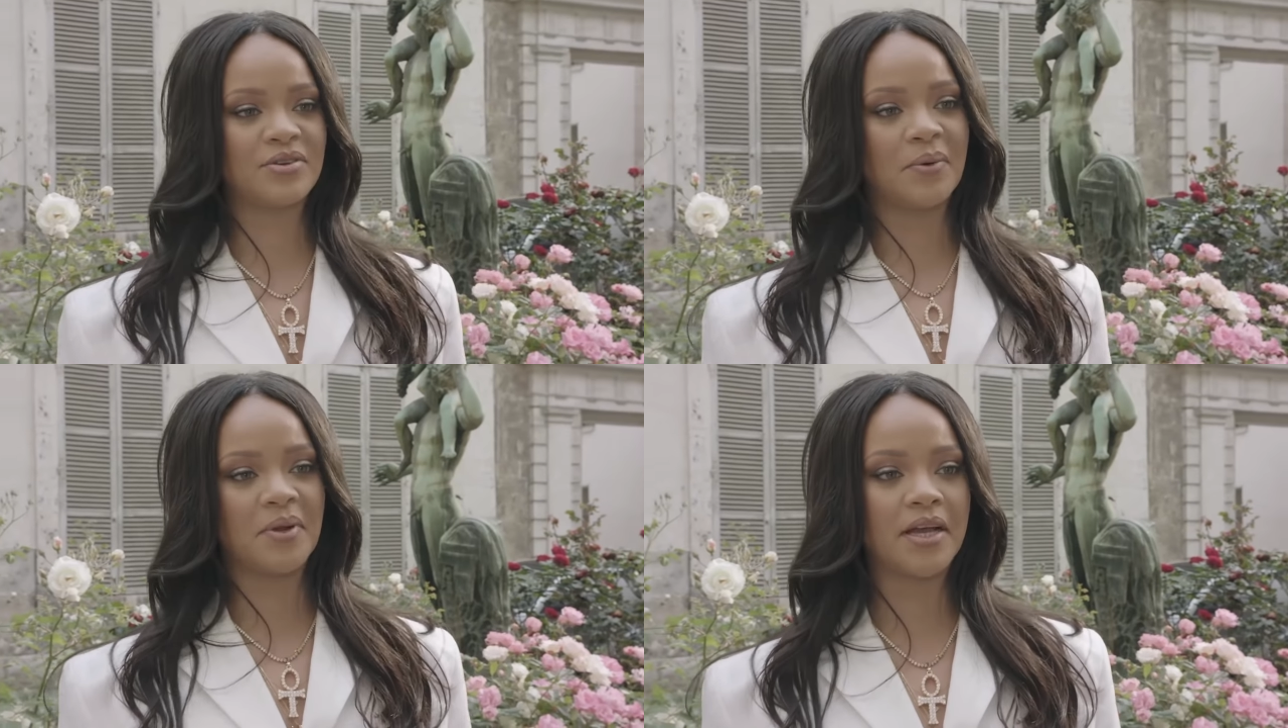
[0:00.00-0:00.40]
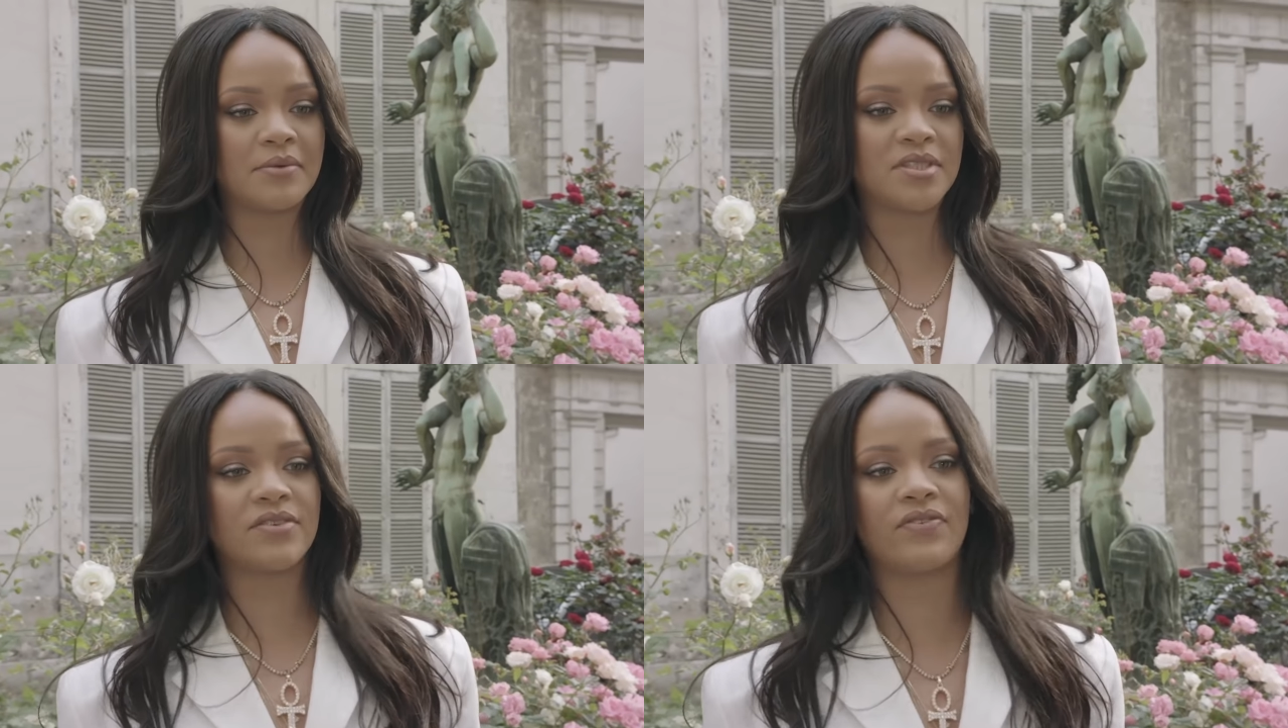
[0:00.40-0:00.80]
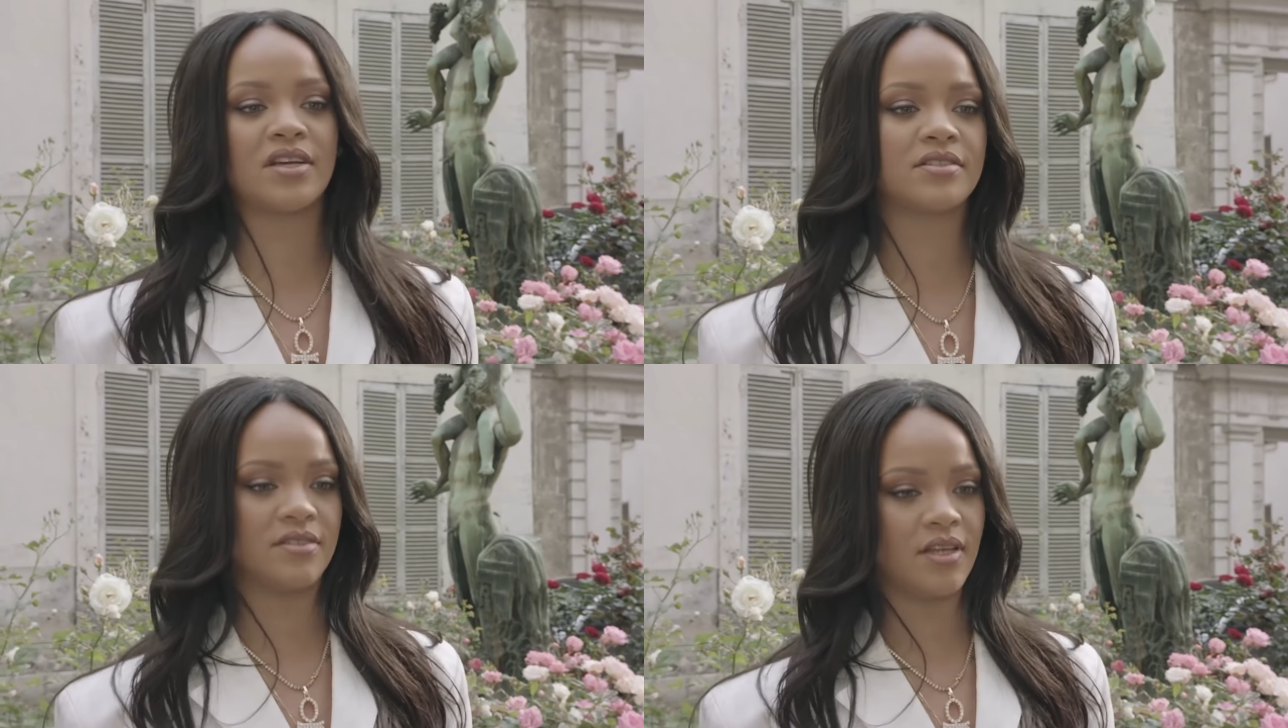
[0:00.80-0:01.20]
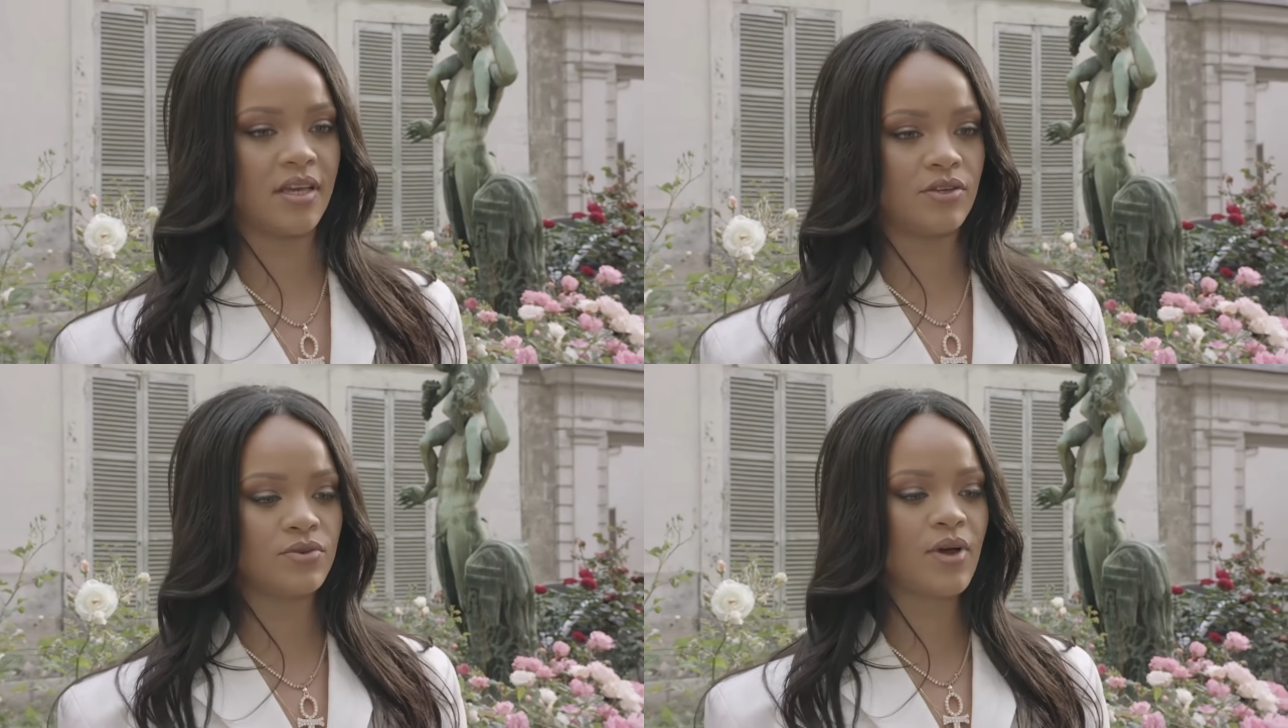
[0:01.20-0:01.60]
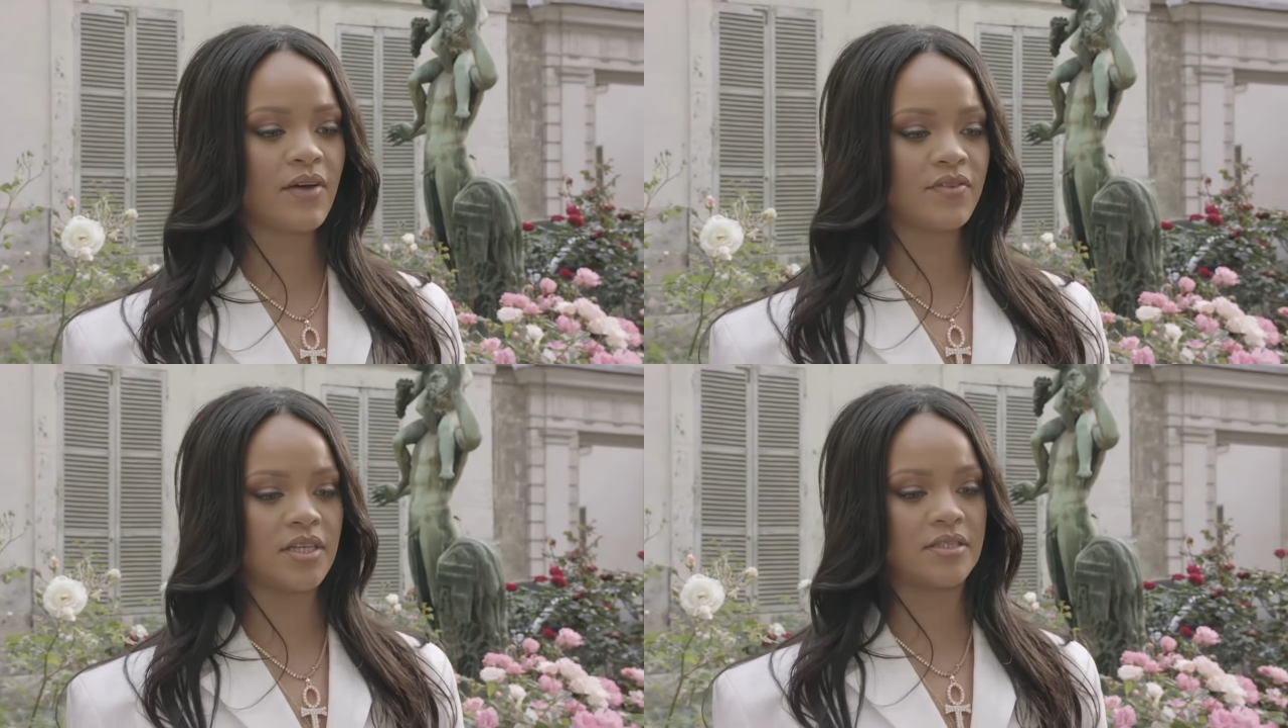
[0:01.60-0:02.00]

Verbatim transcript: to do it when it comes to fashion. Like, you have an